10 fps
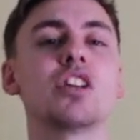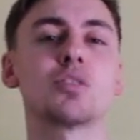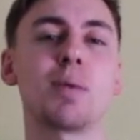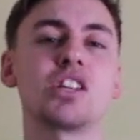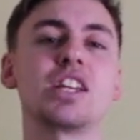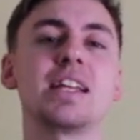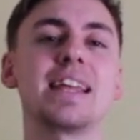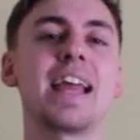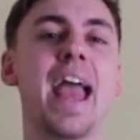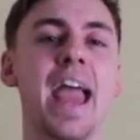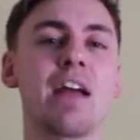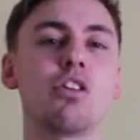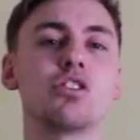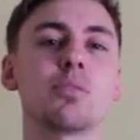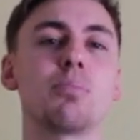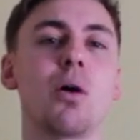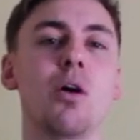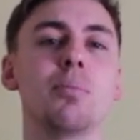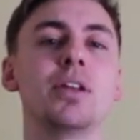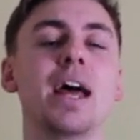especially the aero
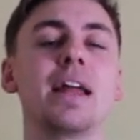department